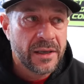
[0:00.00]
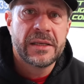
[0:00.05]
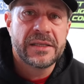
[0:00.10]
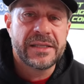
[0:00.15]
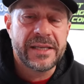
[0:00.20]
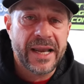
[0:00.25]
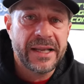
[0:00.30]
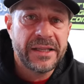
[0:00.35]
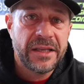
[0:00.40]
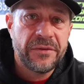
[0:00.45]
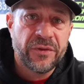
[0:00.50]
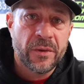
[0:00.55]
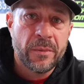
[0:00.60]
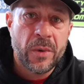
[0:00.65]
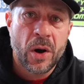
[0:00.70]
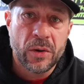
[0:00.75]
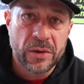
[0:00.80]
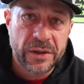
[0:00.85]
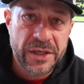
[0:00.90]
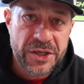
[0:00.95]
Sandy from
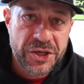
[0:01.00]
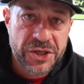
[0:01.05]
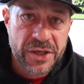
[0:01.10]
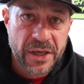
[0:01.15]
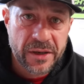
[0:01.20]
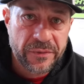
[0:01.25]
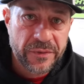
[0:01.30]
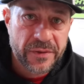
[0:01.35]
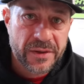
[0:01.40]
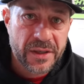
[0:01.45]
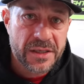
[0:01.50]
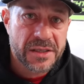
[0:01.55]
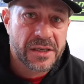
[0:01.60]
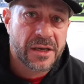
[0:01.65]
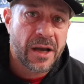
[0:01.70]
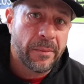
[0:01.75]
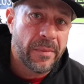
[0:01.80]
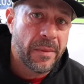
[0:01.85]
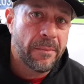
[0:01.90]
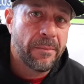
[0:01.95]
Holy Shift is
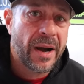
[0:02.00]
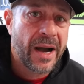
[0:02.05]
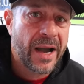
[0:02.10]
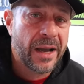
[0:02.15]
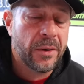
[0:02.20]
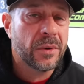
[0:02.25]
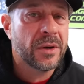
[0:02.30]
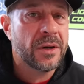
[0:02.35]
coming by.